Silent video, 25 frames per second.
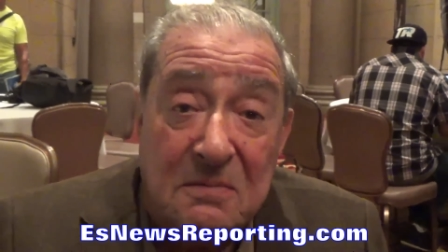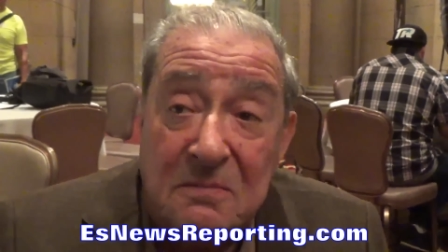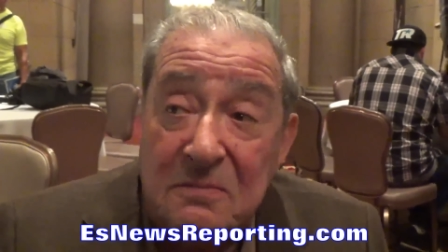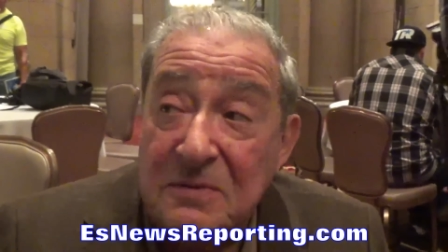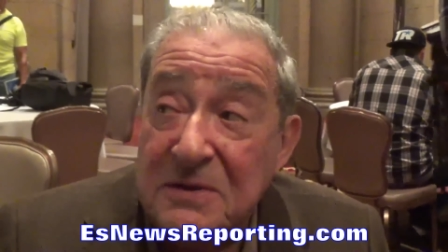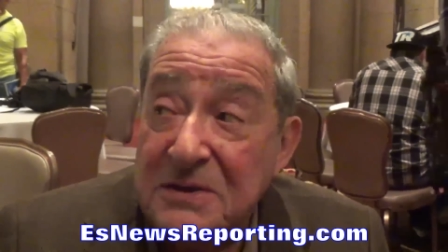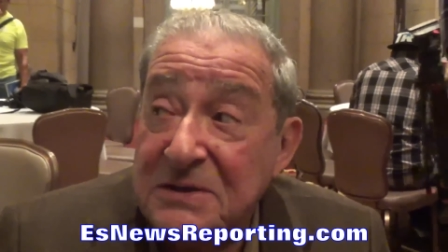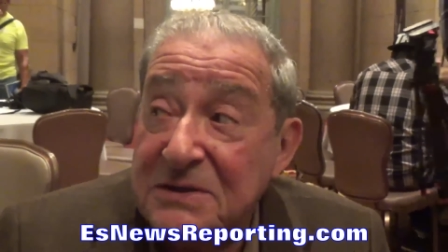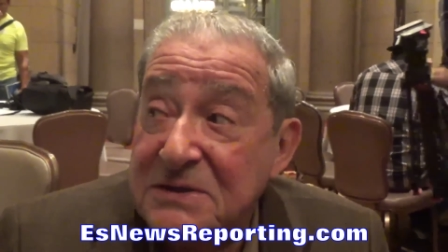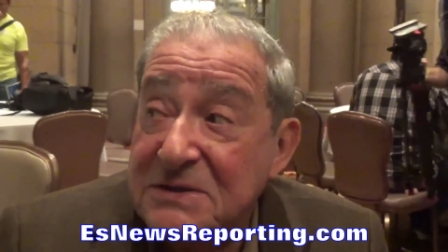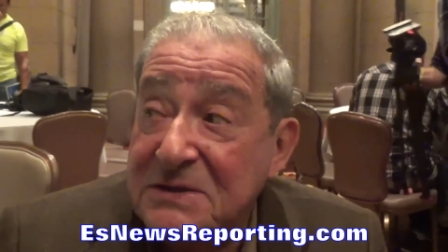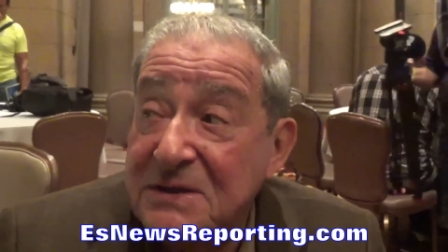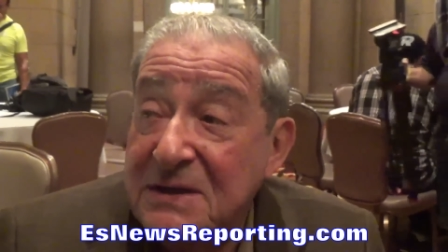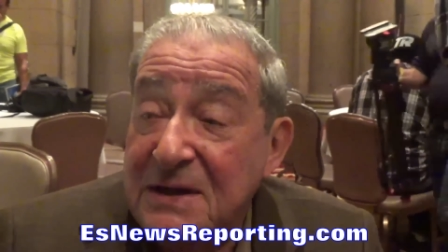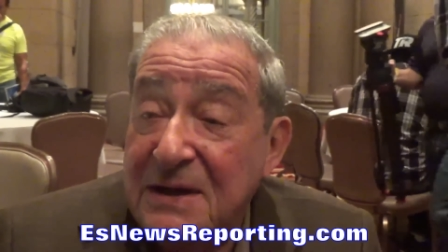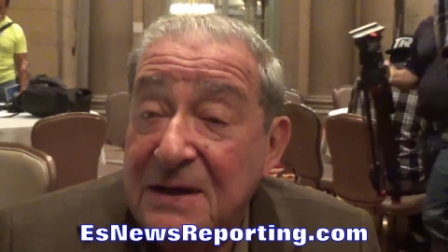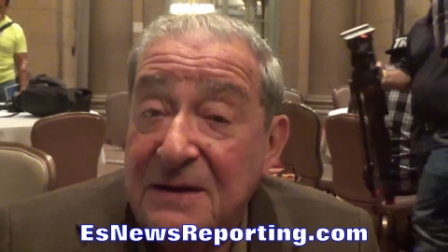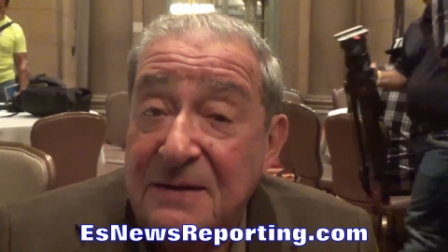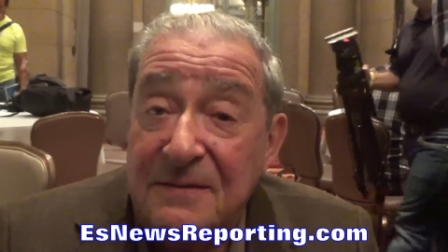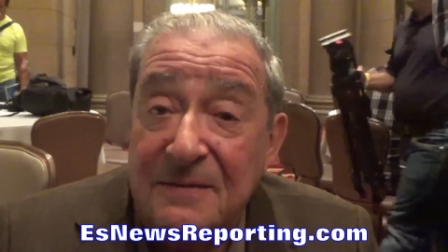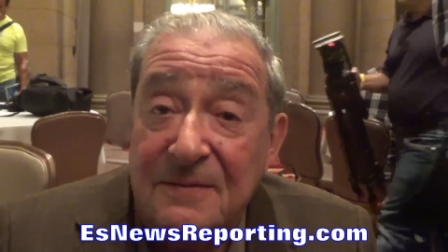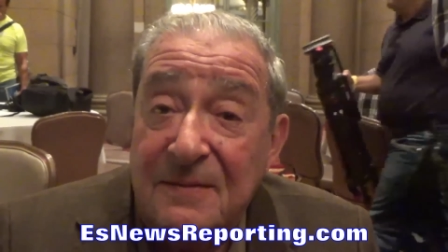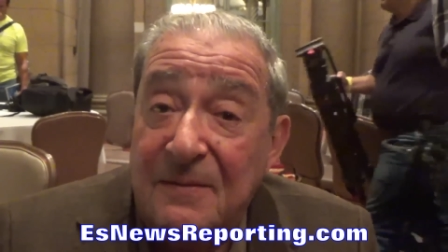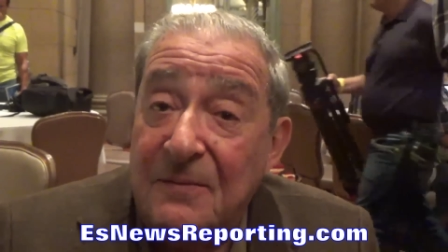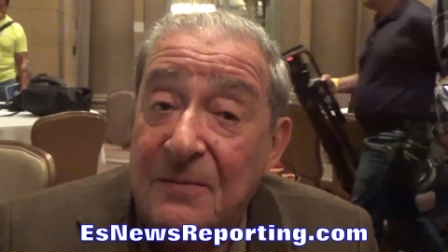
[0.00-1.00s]
We'll see.
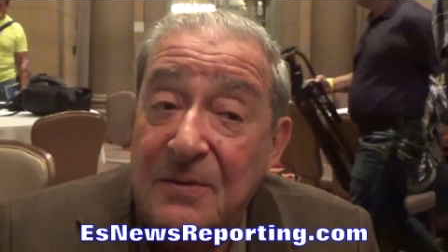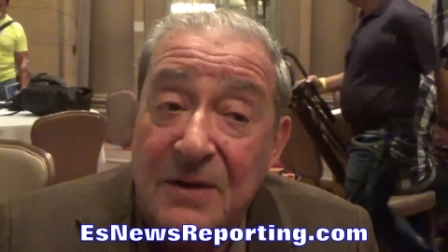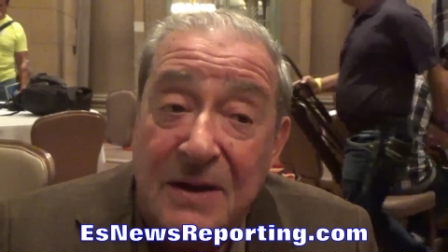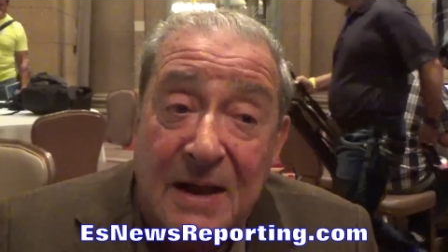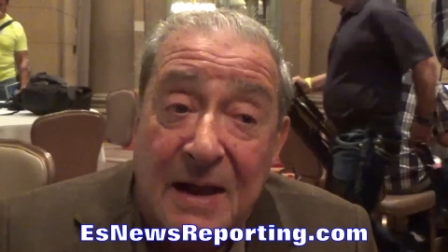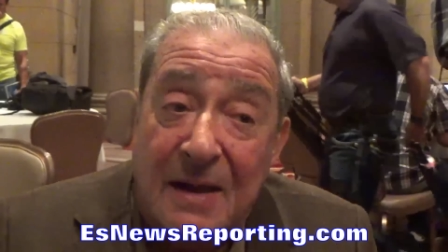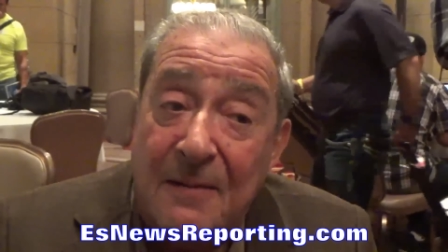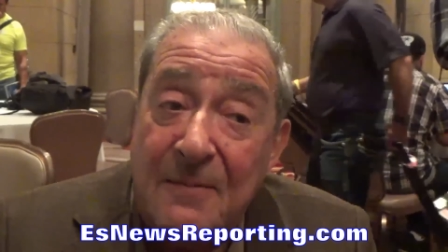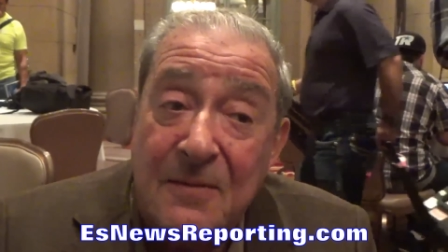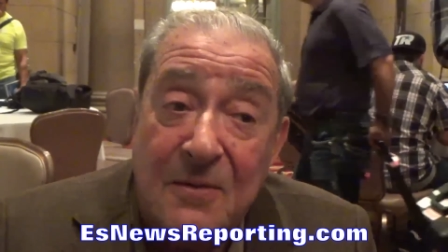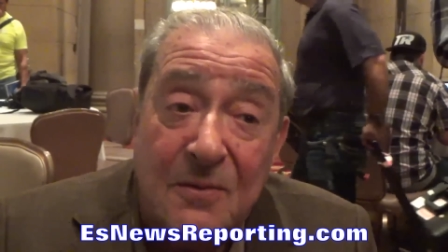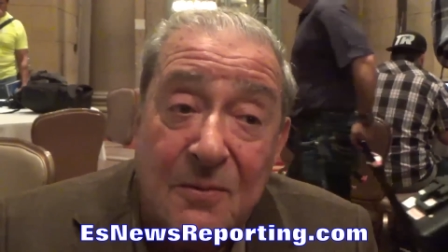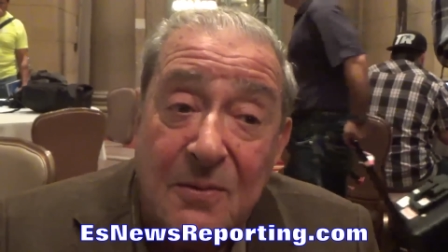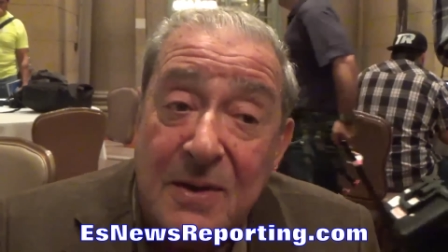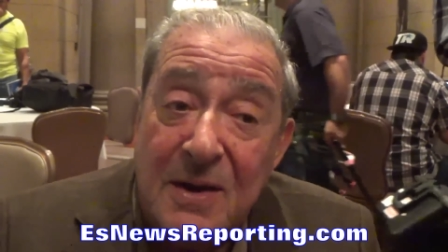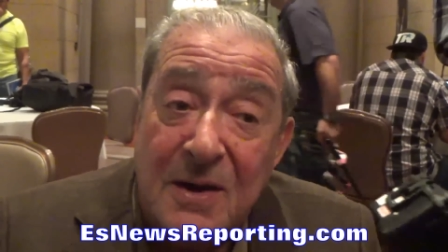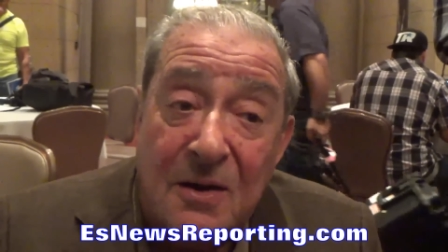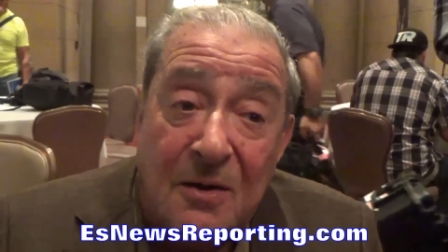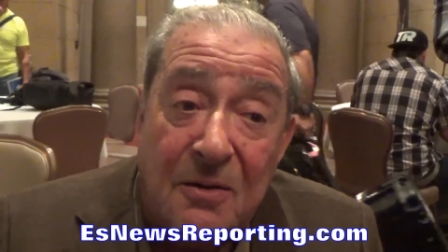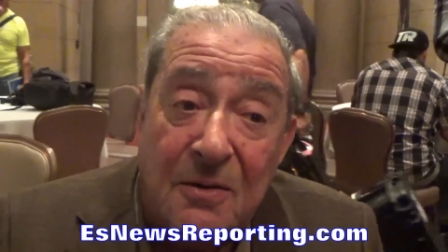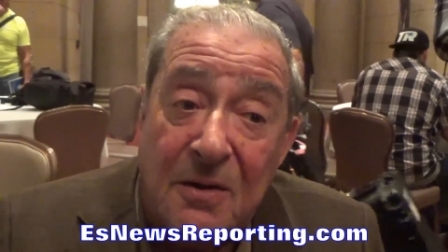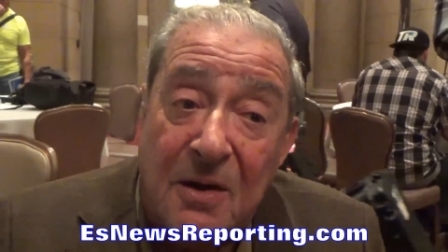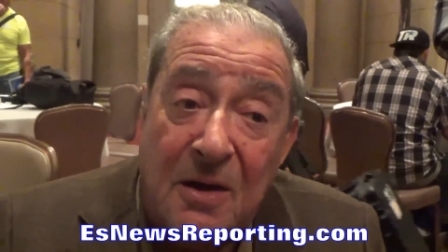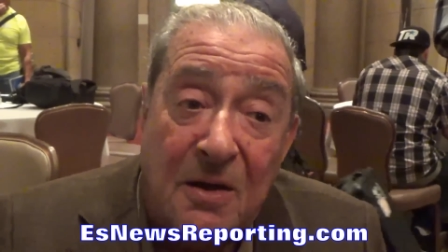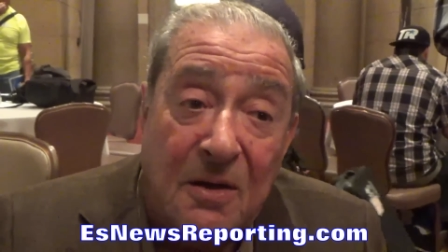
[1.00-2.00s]
I mean, we
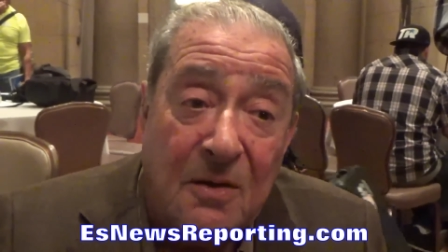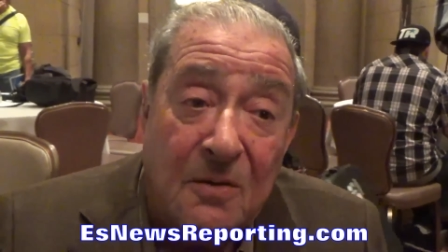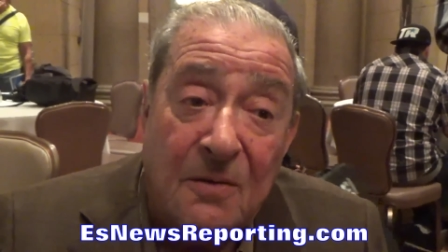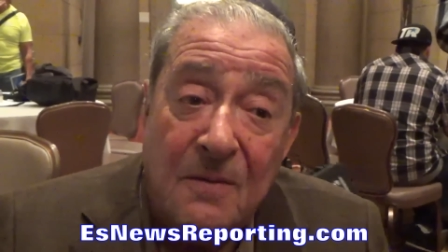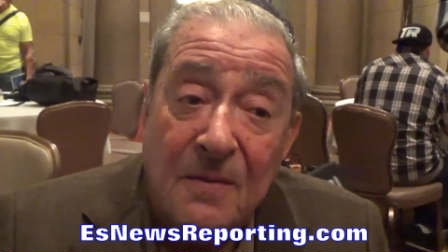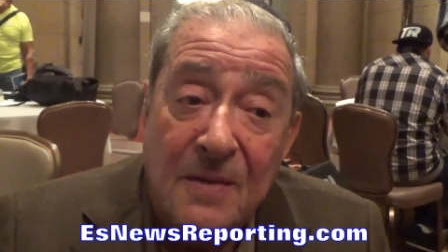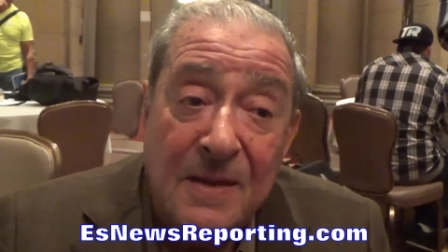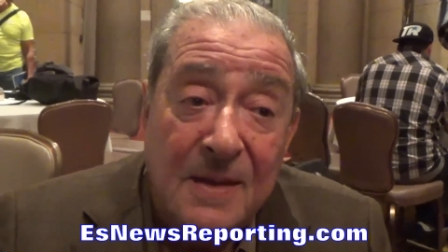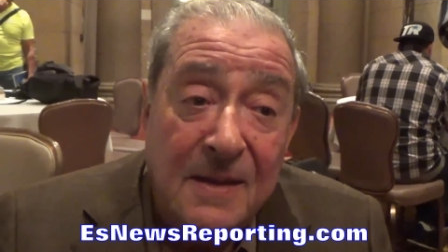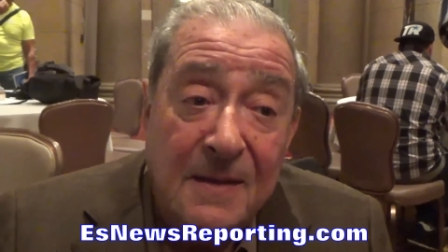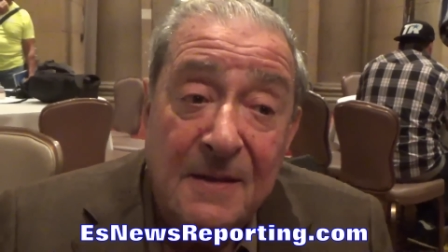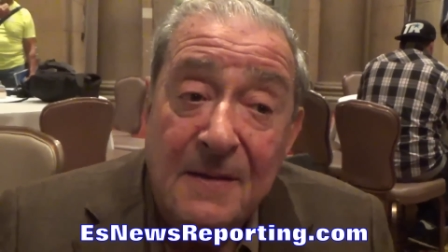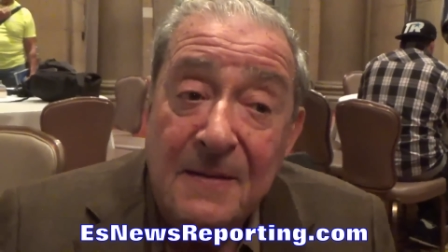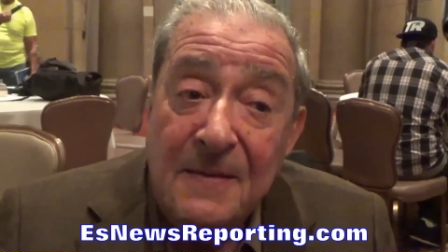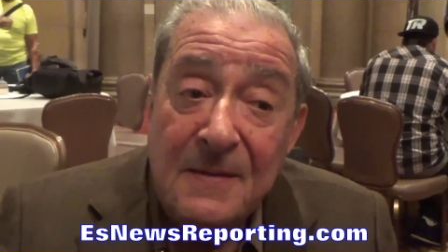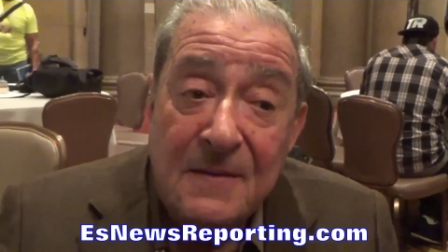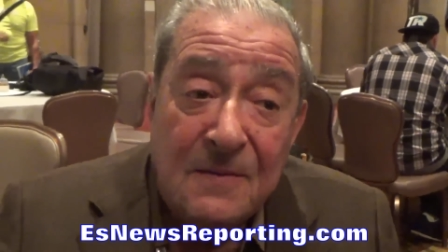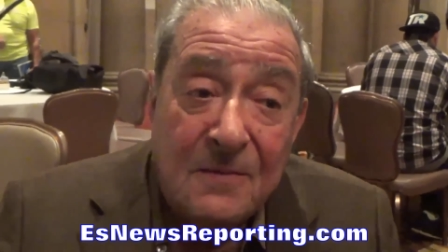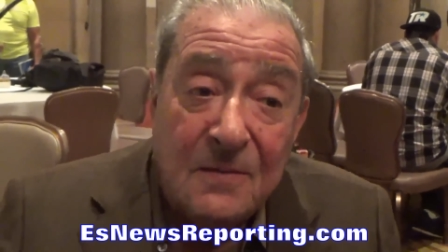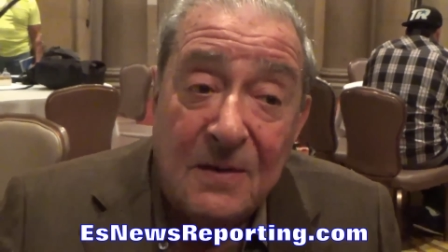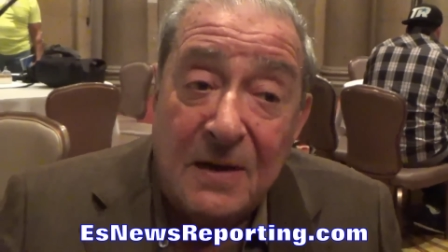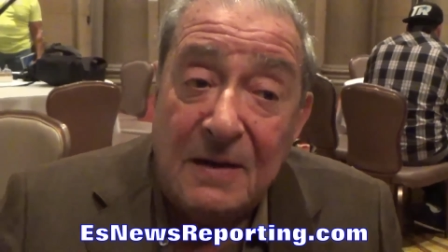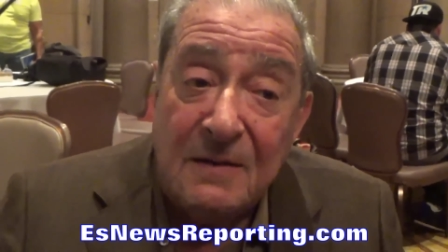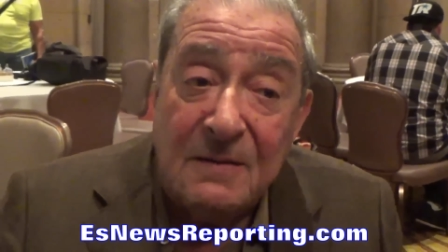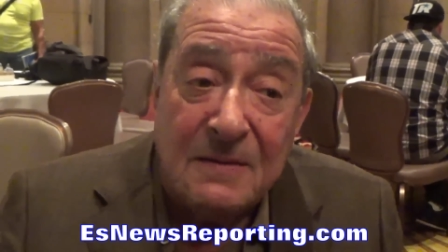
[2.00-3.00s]
don't know.
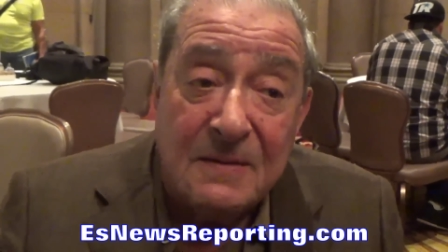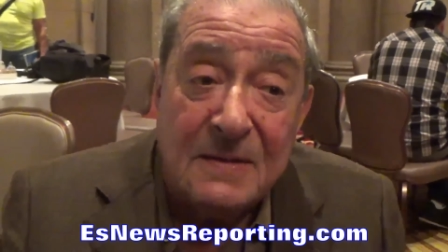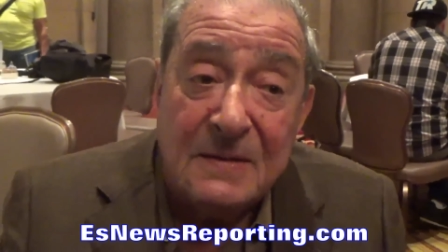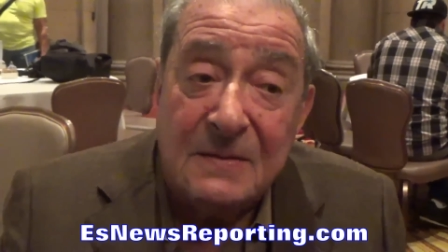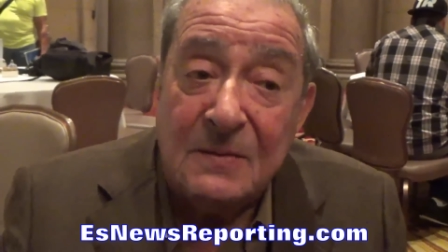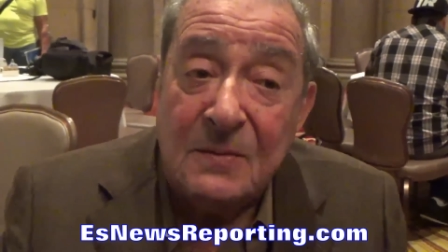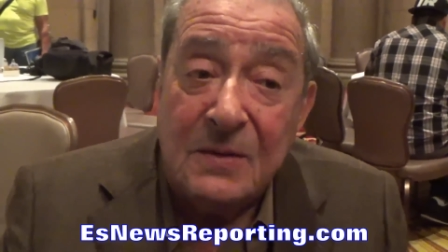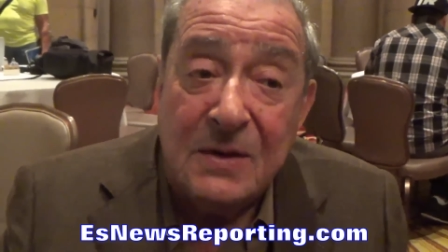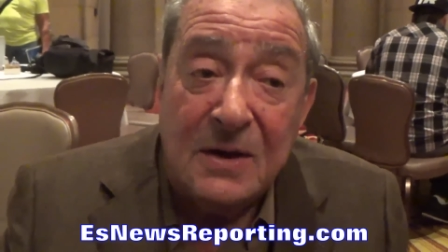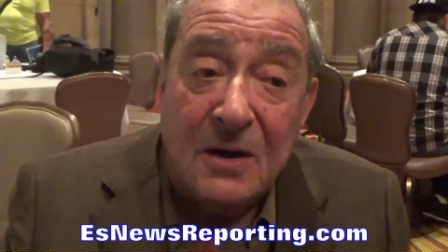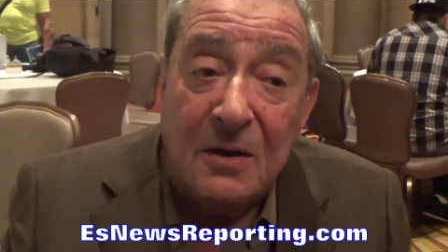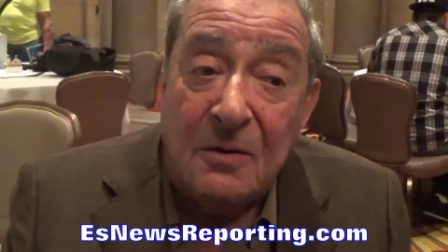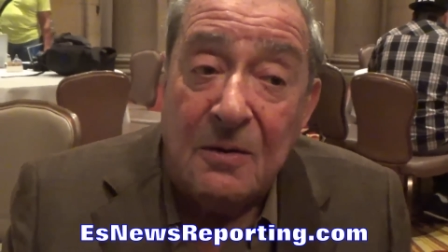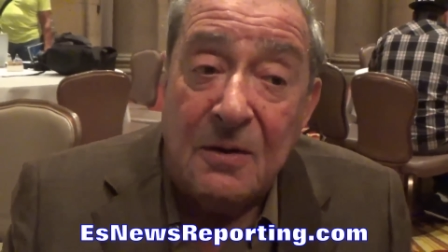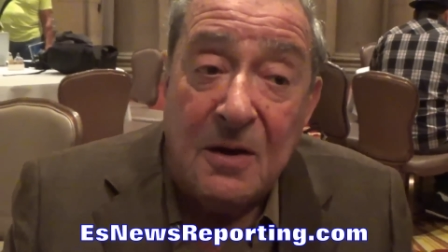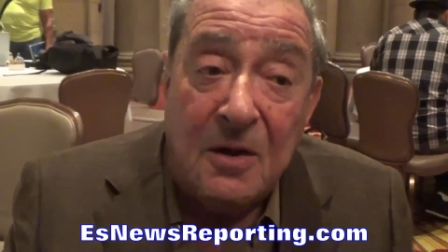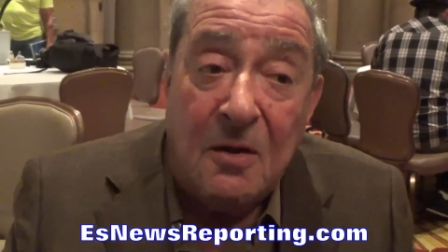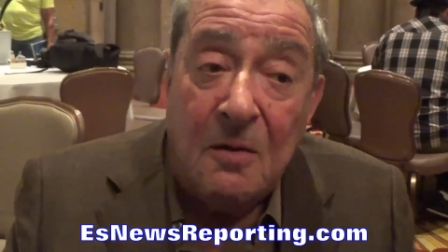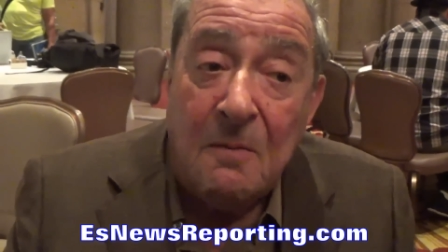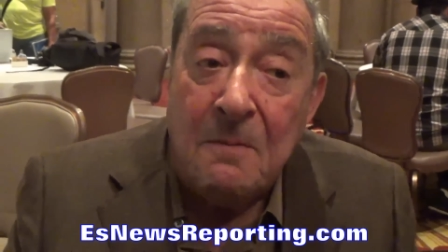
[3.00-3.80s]
We don't know.